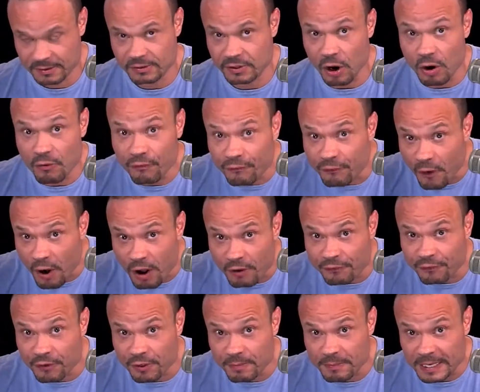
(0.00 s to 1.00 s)
Don't fall
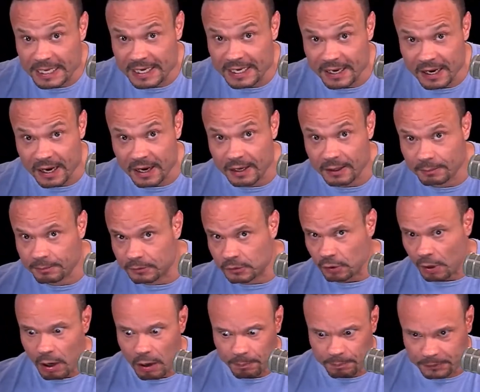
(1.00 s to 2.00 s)
for the media hype.
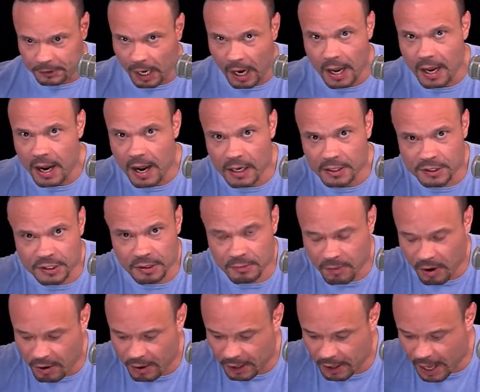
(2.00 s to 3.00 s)
Trump, chaos at
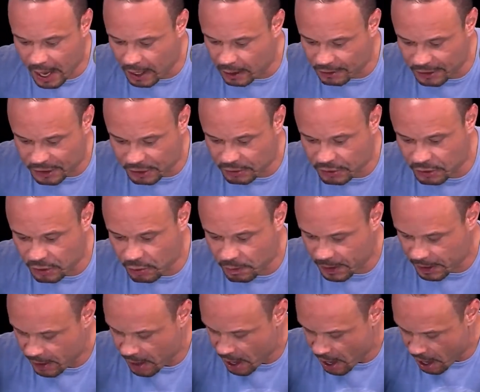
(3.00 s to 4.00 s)
Mar-a-Lago. So
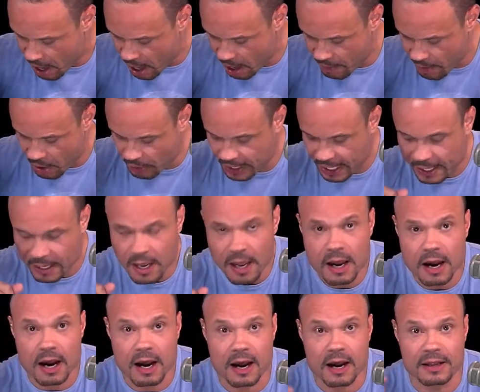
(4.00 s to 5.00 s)
stupid. Okay.
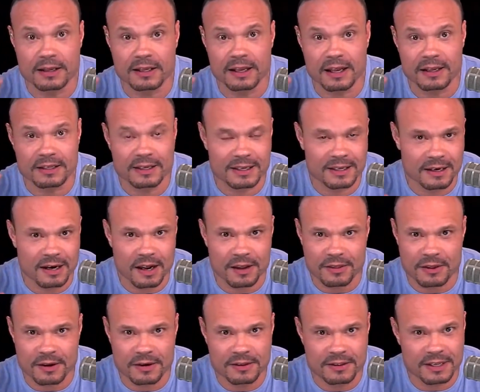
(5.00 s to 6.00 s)

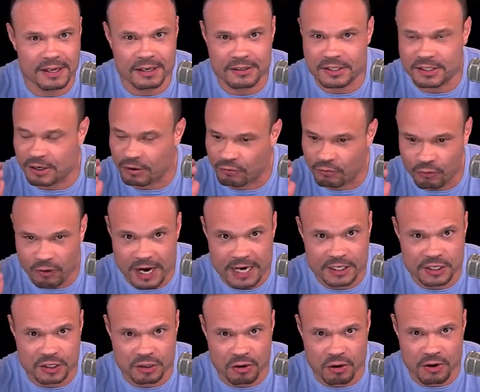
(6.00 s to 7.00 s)
It's a great
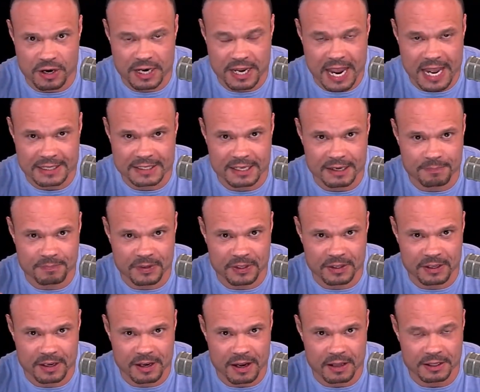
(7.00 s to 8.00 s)
story. Hat tip to
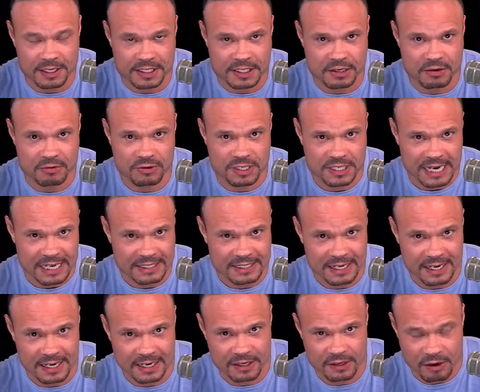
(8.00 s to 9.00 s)
the listener who sent
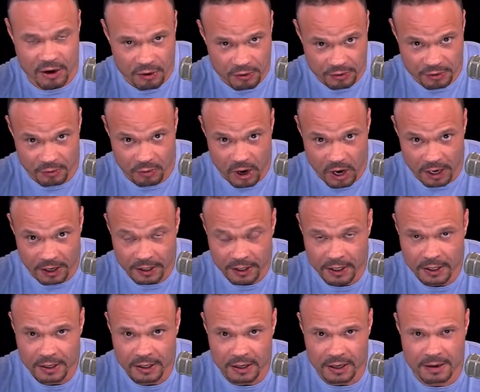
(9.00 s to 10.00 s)
it in. You know who you are.
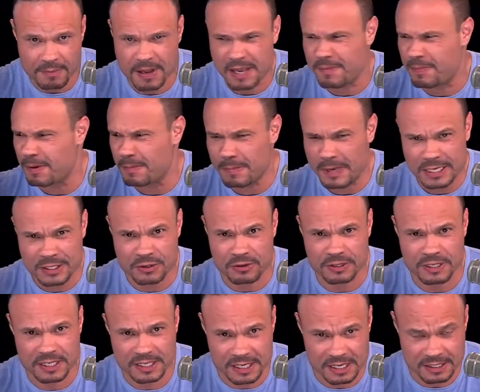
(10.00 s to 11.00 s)
May have been
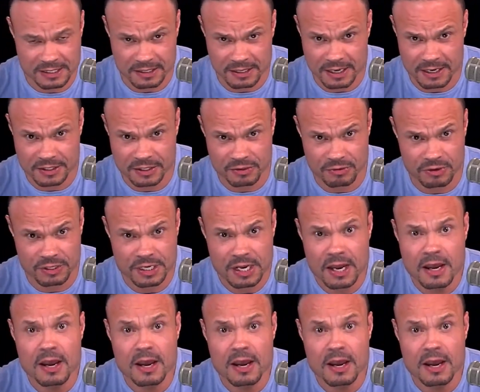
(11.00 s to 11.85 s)
Mitchell. He sends a lot of stories.